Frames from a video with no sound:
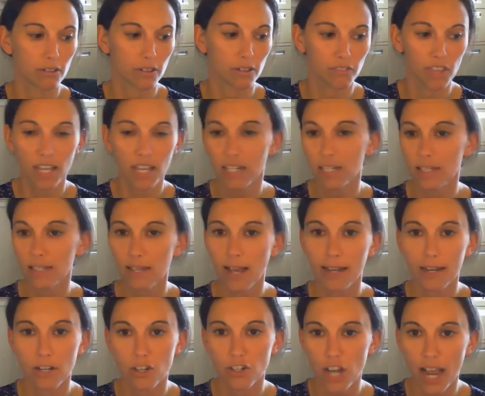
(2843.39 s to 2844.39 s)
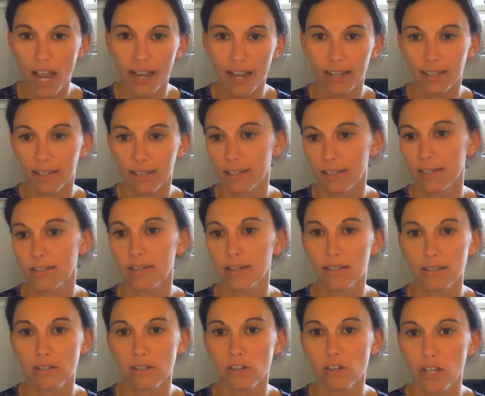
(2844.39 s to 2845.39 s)
if they can design a jacket that
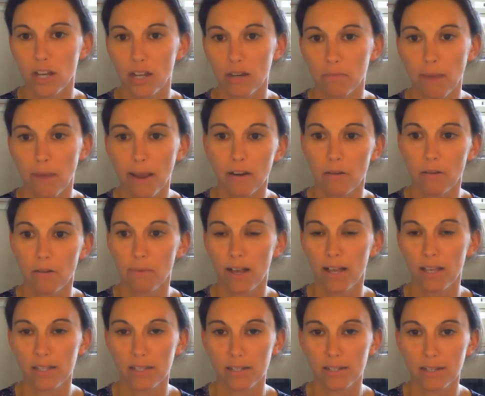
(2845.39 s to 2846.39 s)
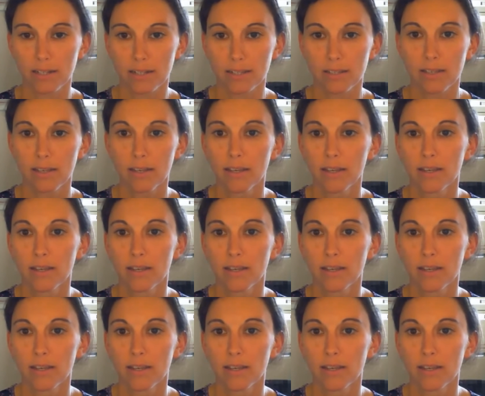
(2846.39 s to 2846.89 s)
doesn't shed microplastics,